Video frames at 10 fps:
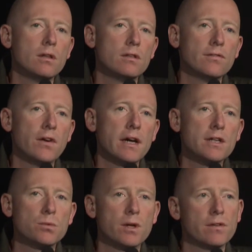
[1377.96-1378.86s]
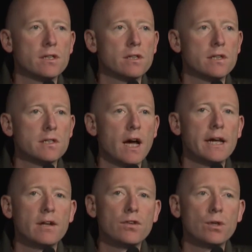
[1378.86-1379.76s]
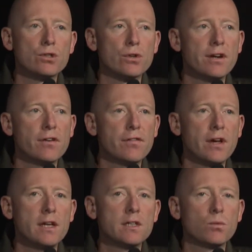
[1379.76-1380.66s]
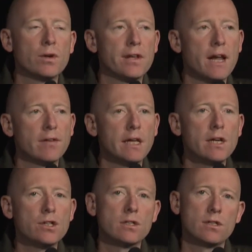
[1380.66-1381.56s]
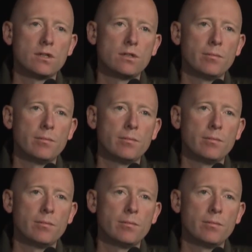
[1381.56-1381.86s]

device, whether it's the design of the user interface, where the navigation system